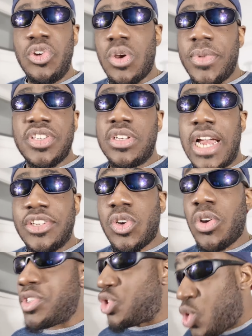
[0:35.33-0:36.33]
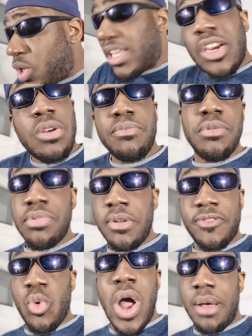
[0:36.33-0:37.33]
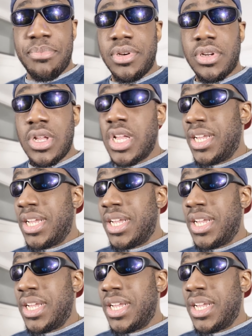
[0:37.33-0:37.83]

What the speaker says: dominated Ancelotti. Tuchel cannot be blamed for what happened.